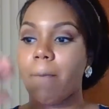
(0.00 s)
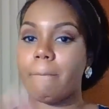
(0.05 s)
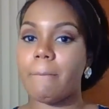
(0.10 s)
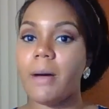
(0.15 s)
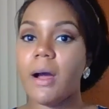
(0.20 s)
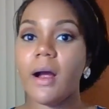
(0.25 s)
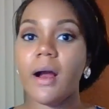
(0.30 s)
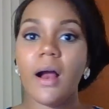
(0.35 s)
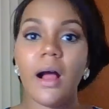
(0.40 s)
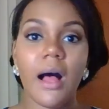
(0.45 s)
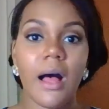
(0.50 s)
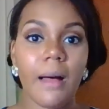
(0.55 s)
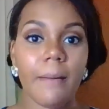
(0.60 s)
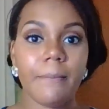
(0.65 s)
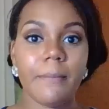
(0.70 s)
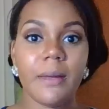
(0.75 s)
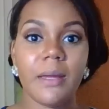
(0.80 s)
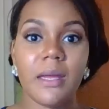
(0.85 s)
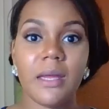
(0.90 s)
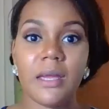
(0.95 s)
bar
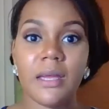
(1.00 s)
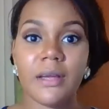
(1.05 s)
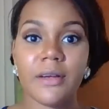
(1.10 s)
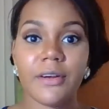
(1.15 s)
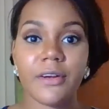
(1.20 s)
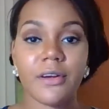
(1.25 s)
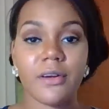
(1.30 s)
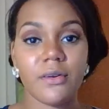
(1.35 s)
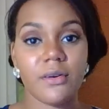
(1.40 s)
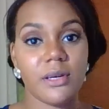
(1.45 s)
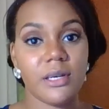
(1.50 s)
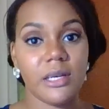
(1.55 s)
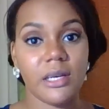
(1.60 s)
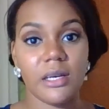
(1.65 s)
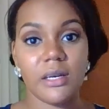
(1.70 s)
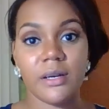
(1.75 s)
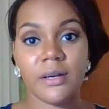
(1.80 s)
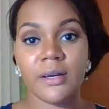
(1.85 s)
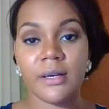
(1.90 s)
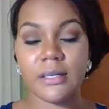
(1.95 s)
hopping or go to
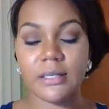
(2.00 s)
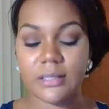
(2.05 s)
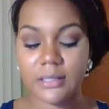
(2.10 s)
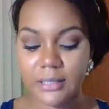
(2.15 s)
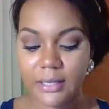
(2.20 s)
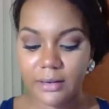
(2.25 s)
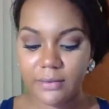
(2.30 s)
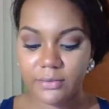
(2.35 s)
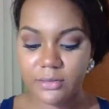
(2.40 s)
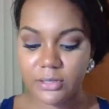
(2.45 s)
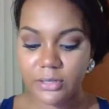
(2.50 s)
dinner and stuff.